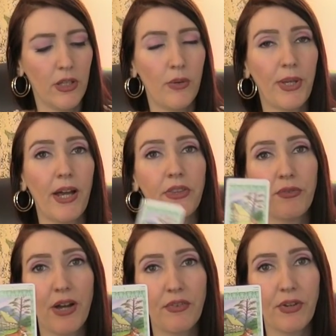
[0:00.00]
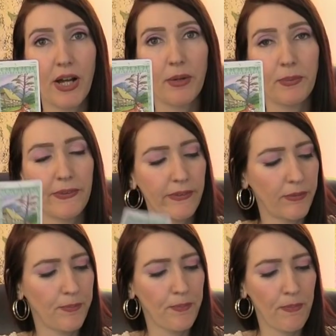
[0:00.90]
We got the Five of Cups.
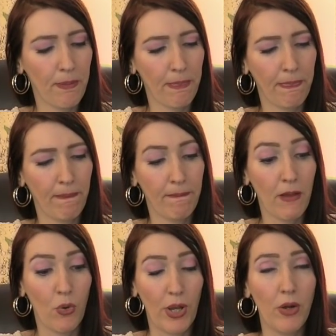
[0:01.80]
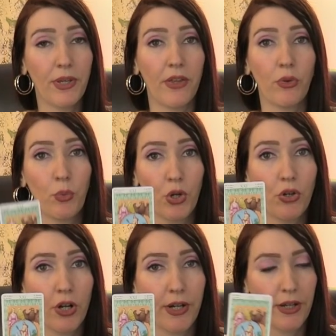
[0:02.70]
Oh wow, we got the World
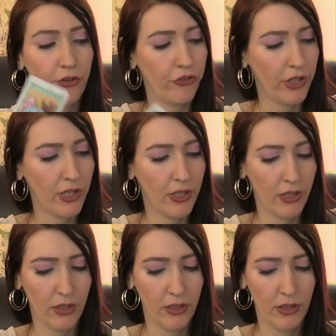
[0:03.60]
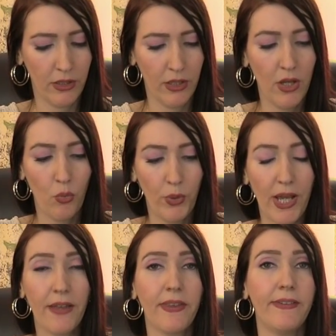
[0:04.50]
card energy. We
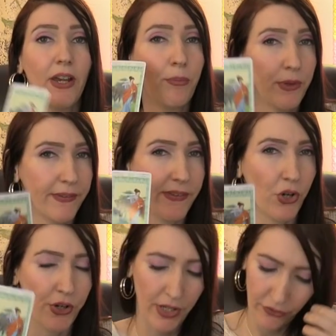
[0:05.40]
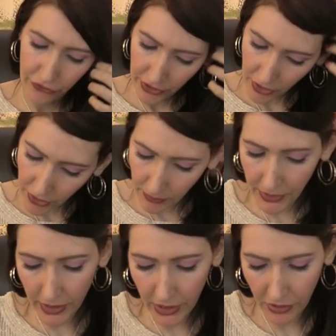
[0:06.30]
got the Temperance card energy. All right, we're
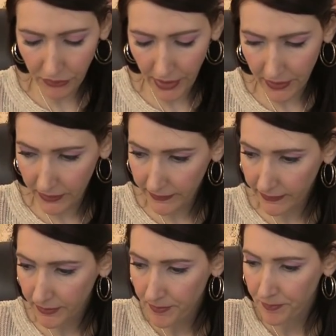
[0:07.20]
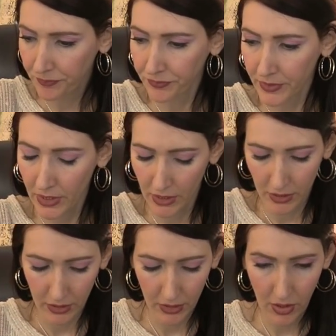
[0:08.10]
going to clarify this.
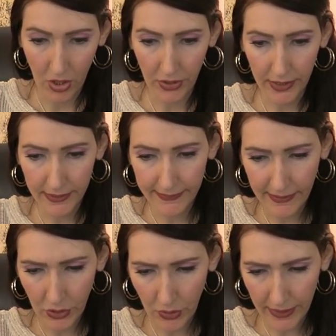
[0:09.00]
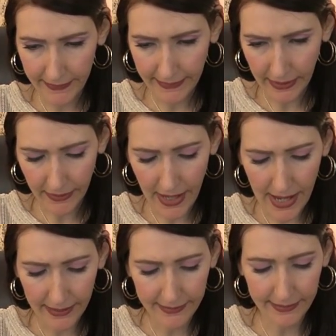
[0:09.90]
All right, so I see
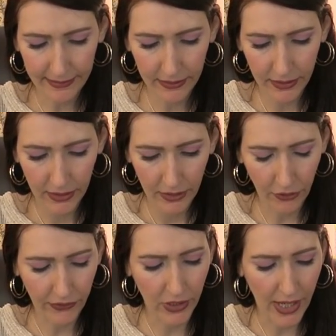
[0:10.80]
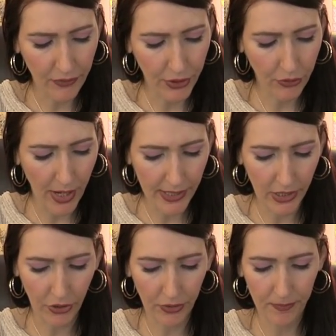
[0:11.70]
that there's a lot of regret
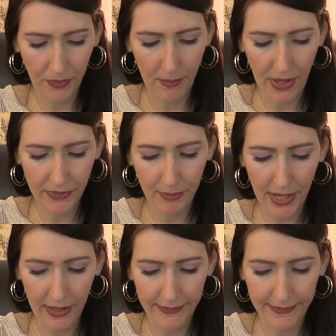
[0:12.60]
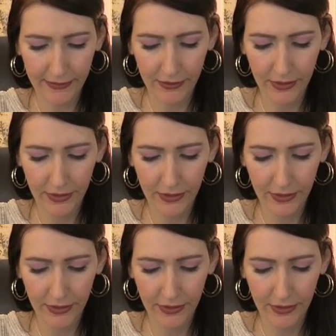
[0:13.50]
here about the past.